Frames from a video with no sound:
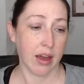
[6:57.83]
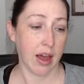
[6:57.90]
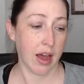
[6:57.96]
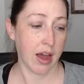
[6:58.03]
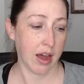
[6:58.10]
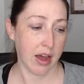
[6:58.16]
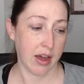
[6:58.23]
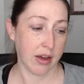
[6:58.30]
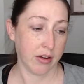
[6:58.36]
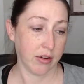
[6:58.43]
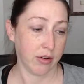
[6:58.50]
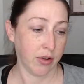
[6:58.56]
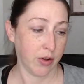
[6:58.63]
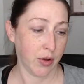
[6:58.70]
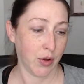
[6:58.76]
uh,
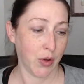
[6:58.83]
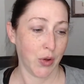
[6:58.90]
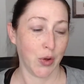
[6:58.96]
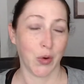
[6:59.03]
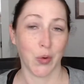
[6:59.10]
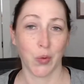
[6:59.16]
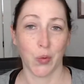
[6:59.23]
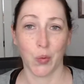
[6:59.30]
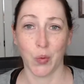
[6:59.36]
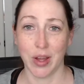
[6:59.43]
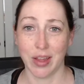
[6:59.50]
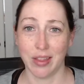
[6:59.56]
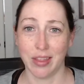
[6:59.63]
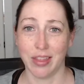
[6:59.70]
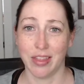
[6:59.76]

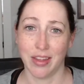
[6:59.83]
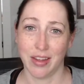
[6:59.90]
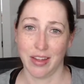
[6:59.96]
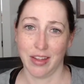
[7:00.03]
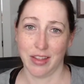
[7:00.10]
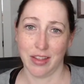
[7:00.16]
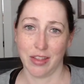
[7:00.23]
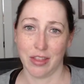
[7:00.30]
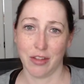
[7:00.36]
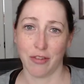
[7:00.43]
with the